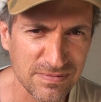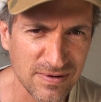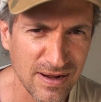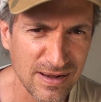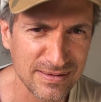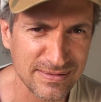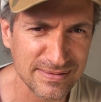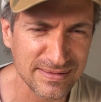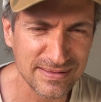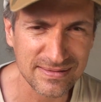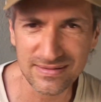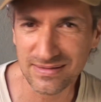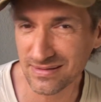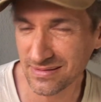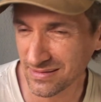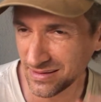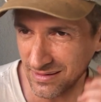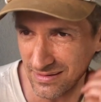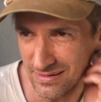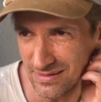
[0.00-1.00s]
process
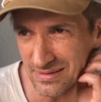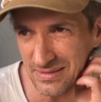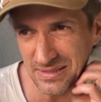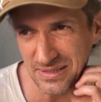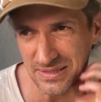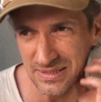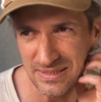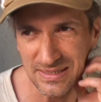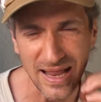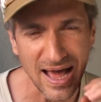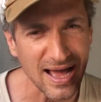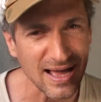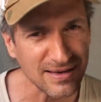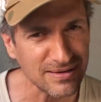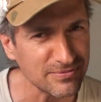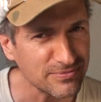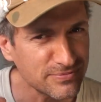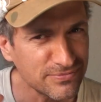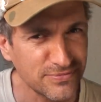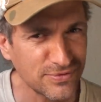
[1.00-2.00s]
is just not
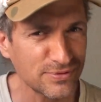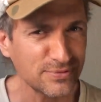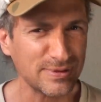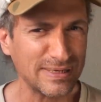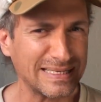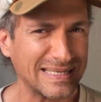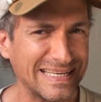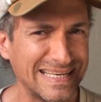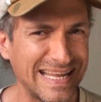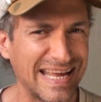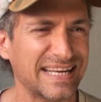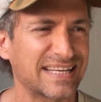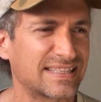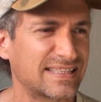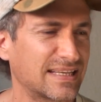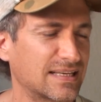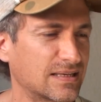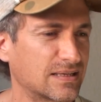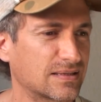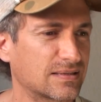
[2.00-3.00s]
fully
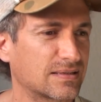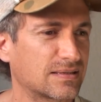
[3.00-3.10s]
connecting.